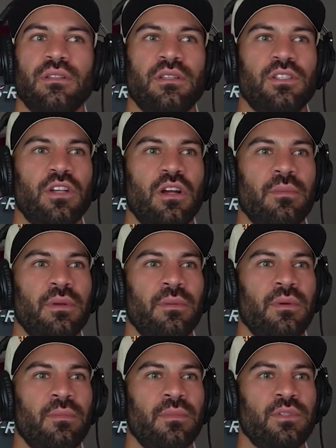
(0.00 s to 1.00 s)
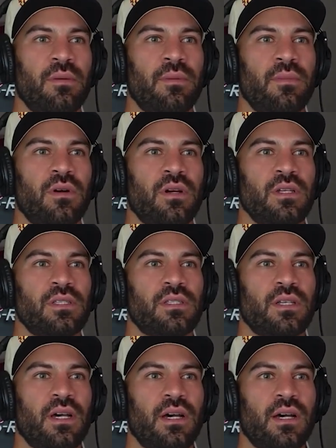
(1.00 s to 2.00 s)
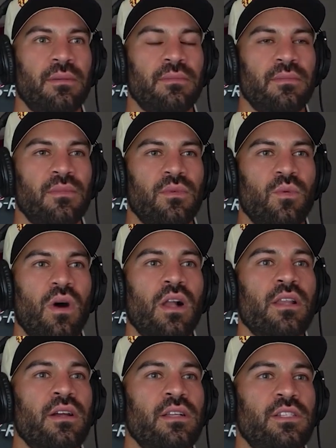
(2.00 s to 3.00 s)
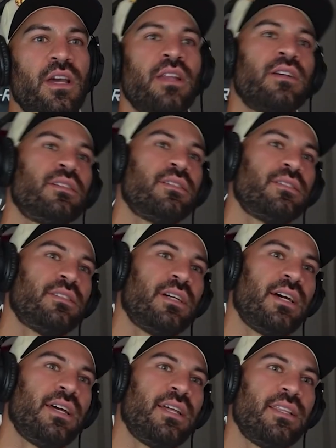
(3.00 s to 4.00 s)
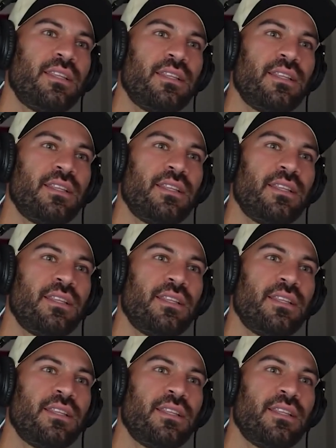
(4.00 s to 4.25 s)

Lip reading: the German boys, Wallner and Schneider. And